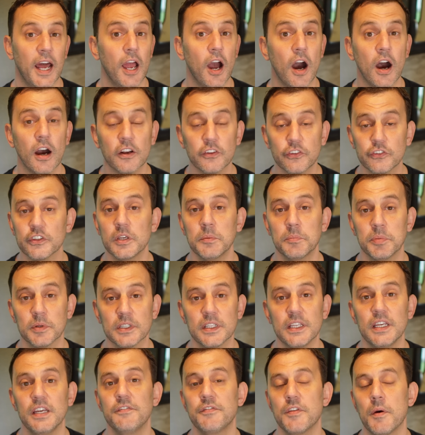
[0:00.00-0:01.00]
I honestly
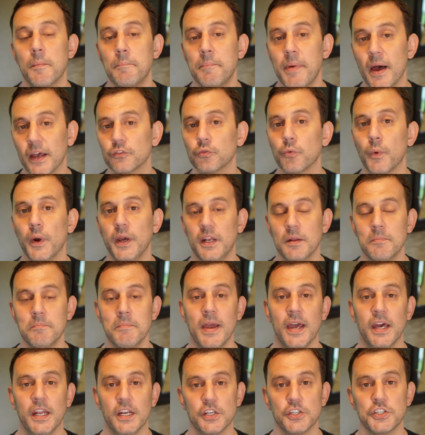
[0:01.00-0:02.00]
believe the best way to
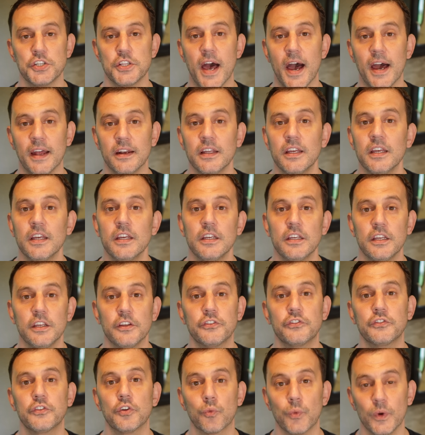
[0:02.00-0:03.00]
manage that
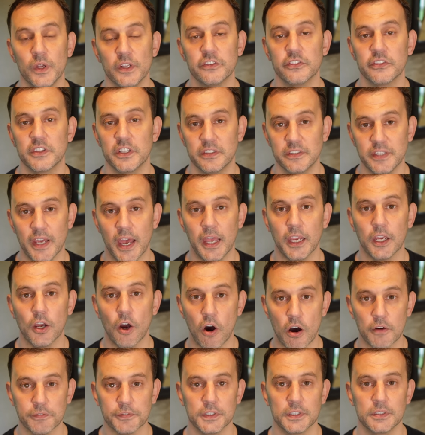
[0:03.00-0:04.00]
is to rinse the tank
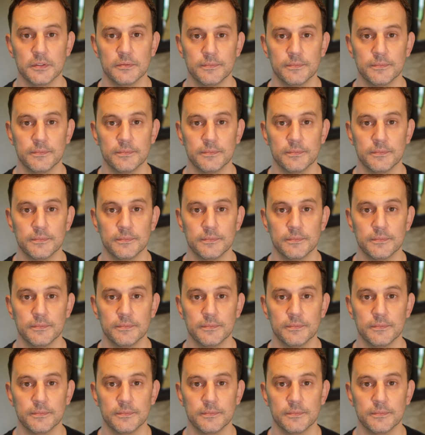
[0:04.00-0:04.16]
often.